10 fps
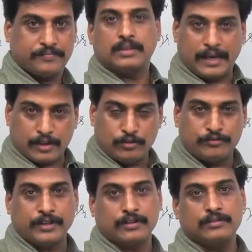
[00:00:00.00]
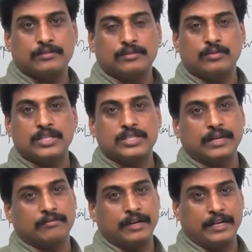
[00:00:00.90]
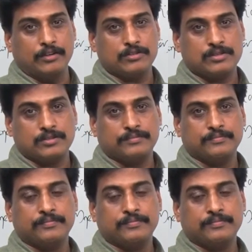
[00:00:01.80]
Thank you for watching videos.